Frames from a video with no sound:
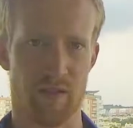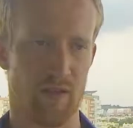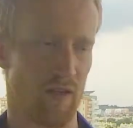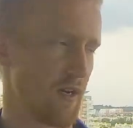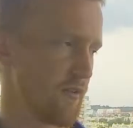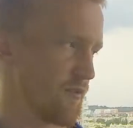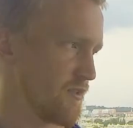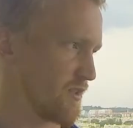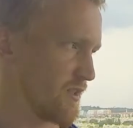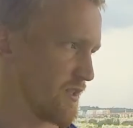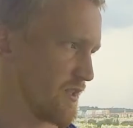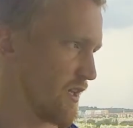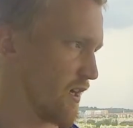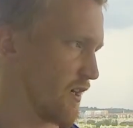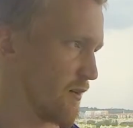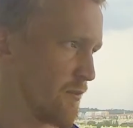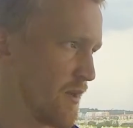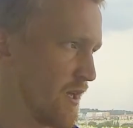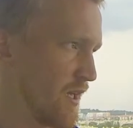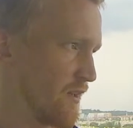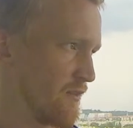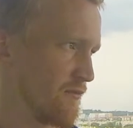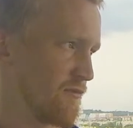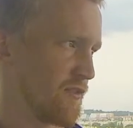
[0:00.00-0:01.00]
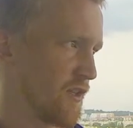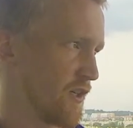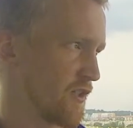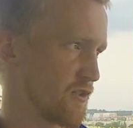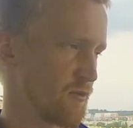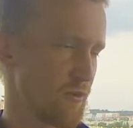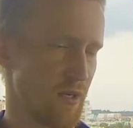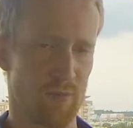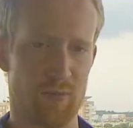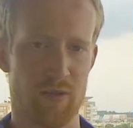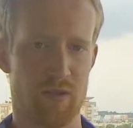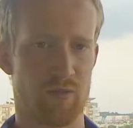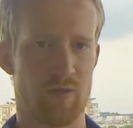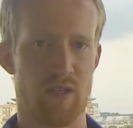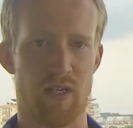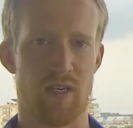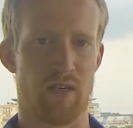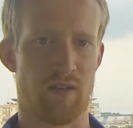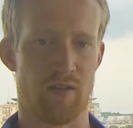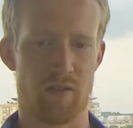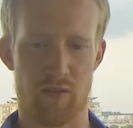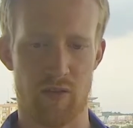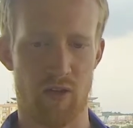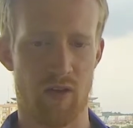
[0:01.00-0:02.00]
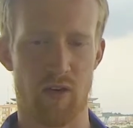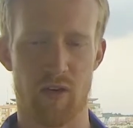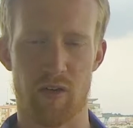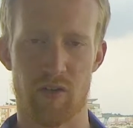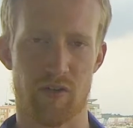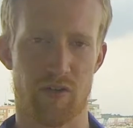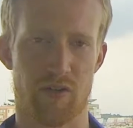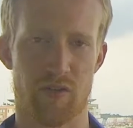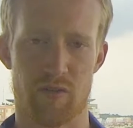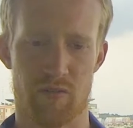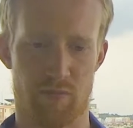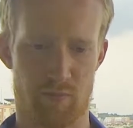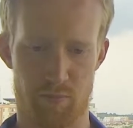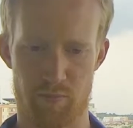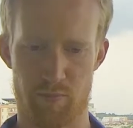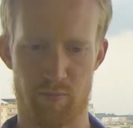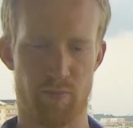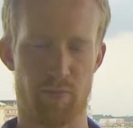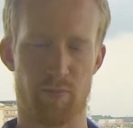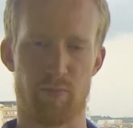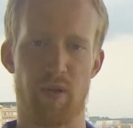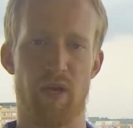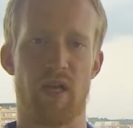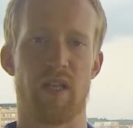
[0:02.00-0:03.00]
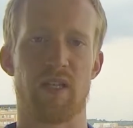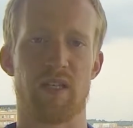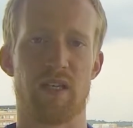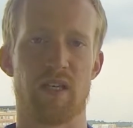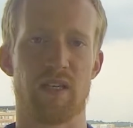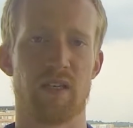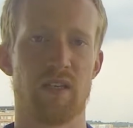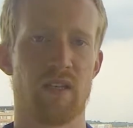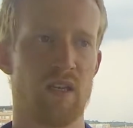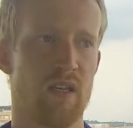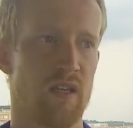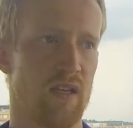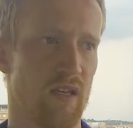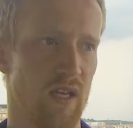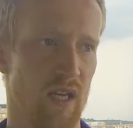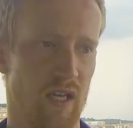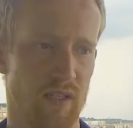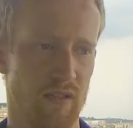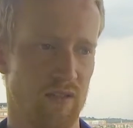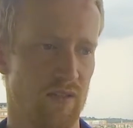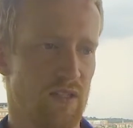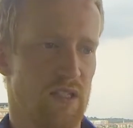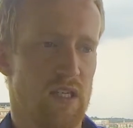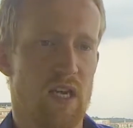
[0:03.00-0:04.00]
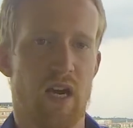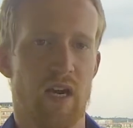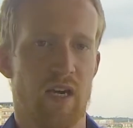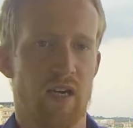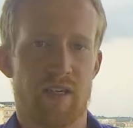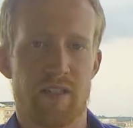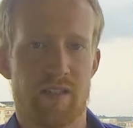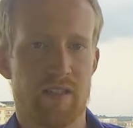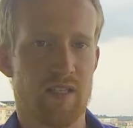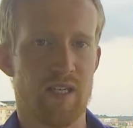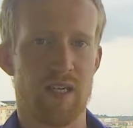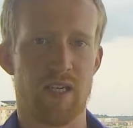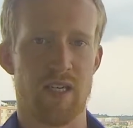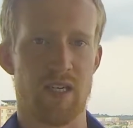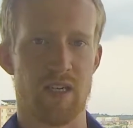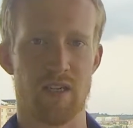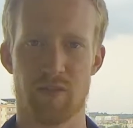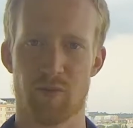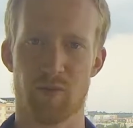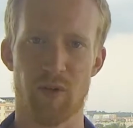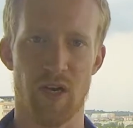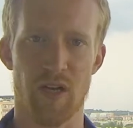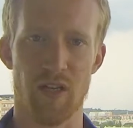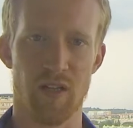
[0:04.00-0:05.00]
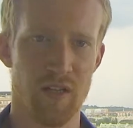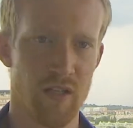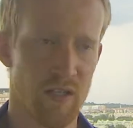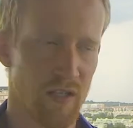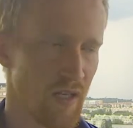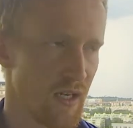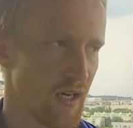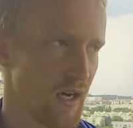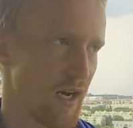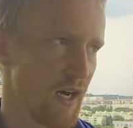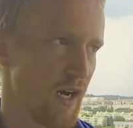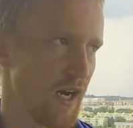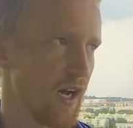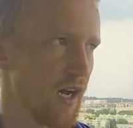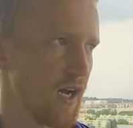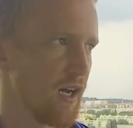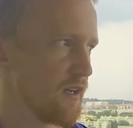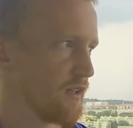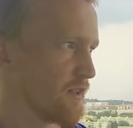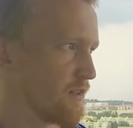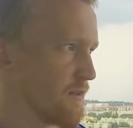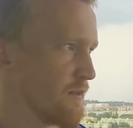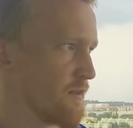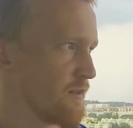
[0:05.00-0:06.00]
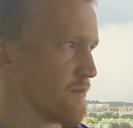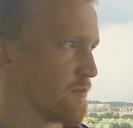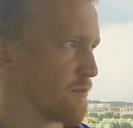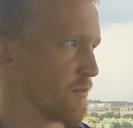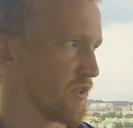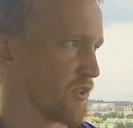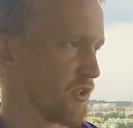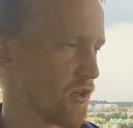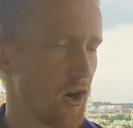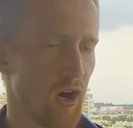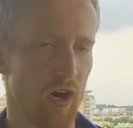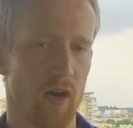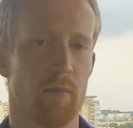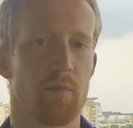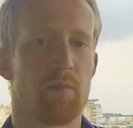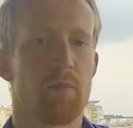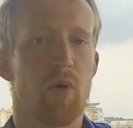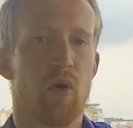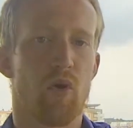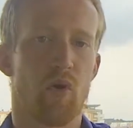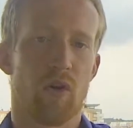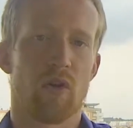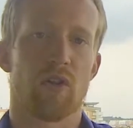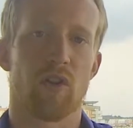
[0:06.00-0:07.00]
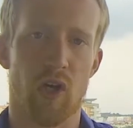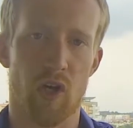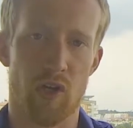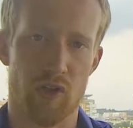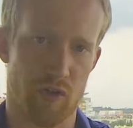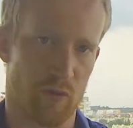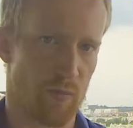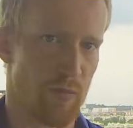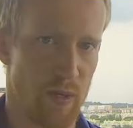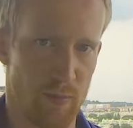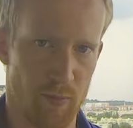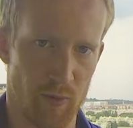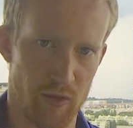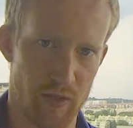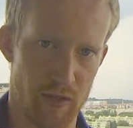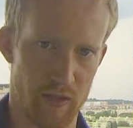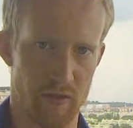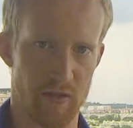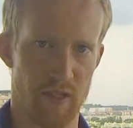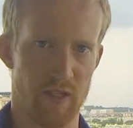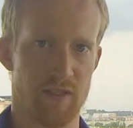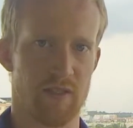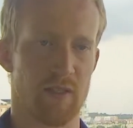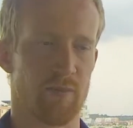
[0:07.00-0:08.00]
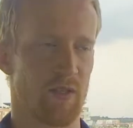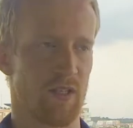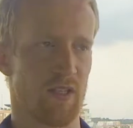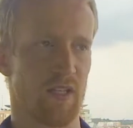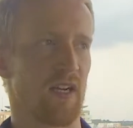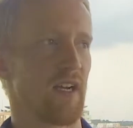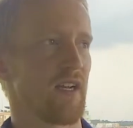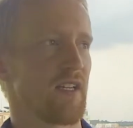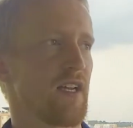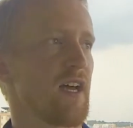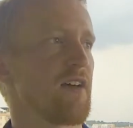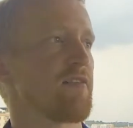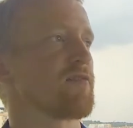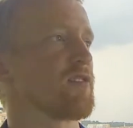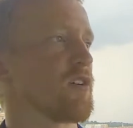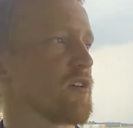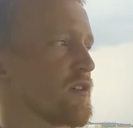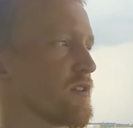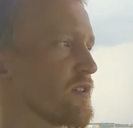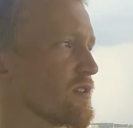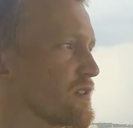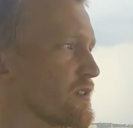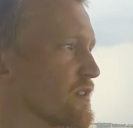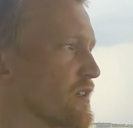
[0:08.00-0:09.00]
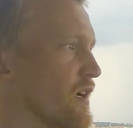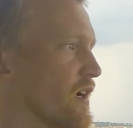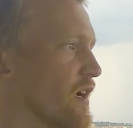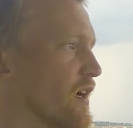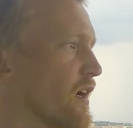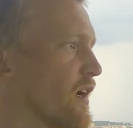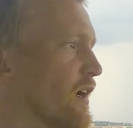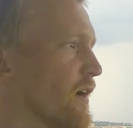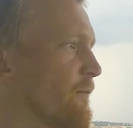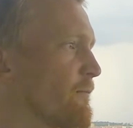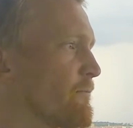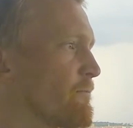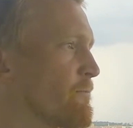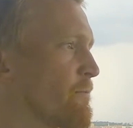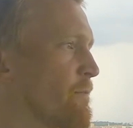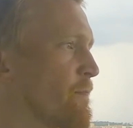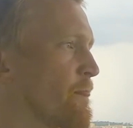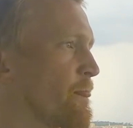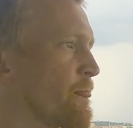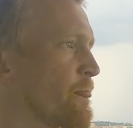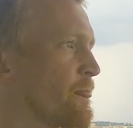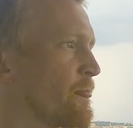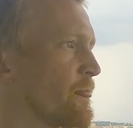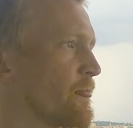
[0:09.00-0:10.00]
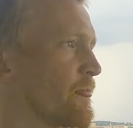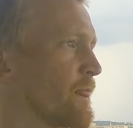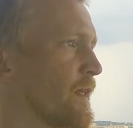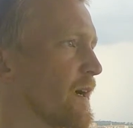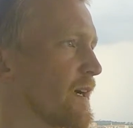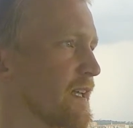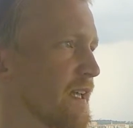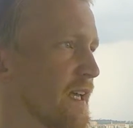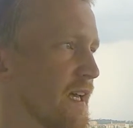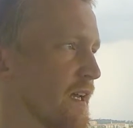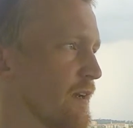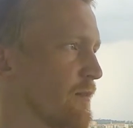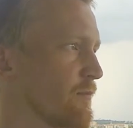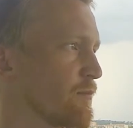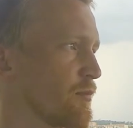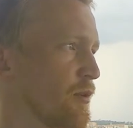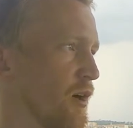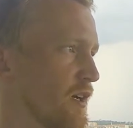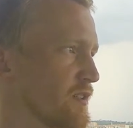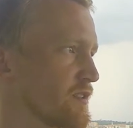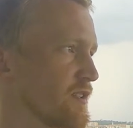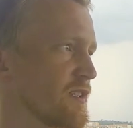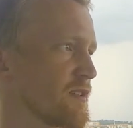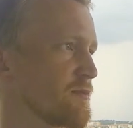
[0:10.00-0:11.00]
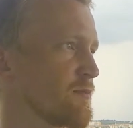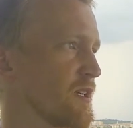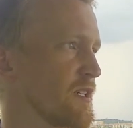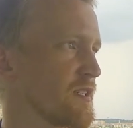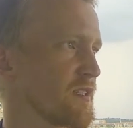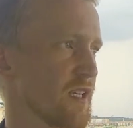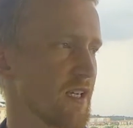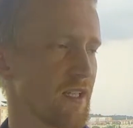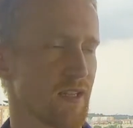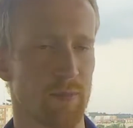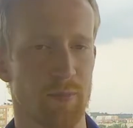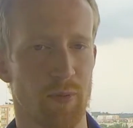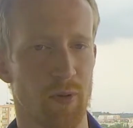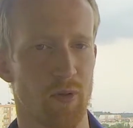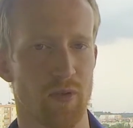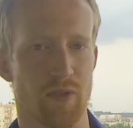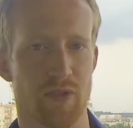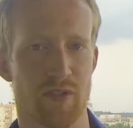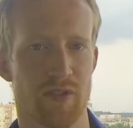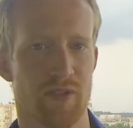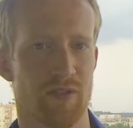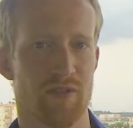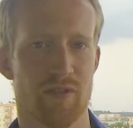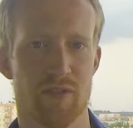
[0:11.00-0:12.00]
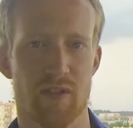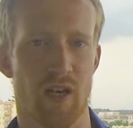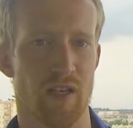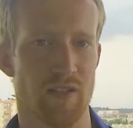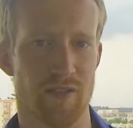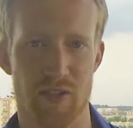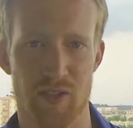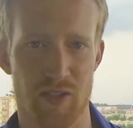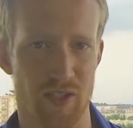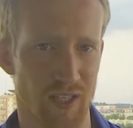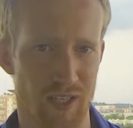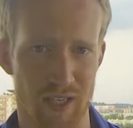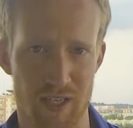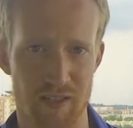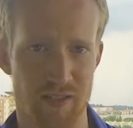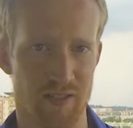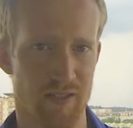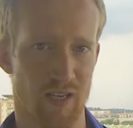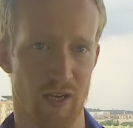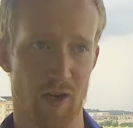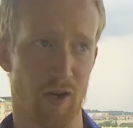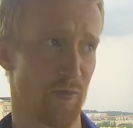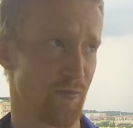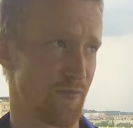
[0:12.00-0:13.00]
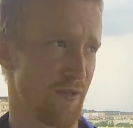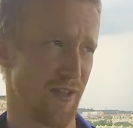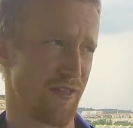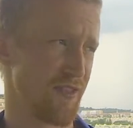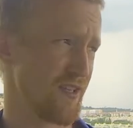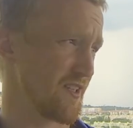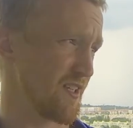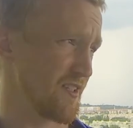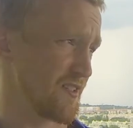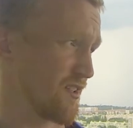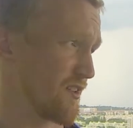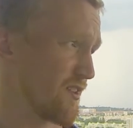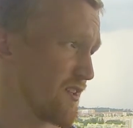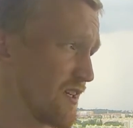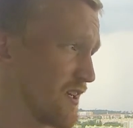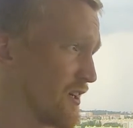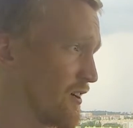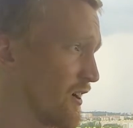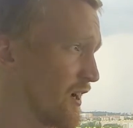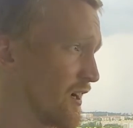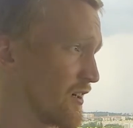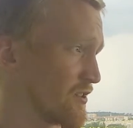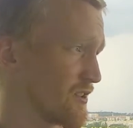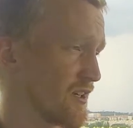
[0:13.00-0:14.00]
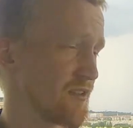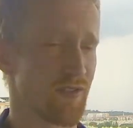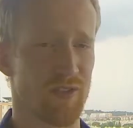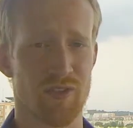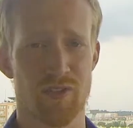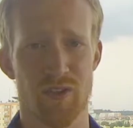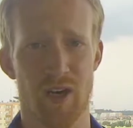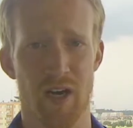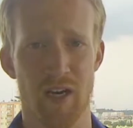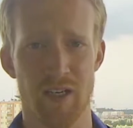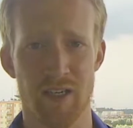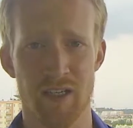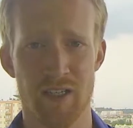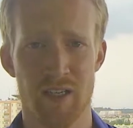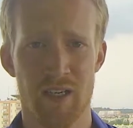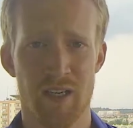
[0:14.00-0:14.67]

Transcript: obviously the young men fluctuate between large belly and young and skinny as well. But there are more larger people here. That's something that I have noticed. Again, processed meats like the Polish sausage, I guess. I think it's a thing here. I actually haven't tried it.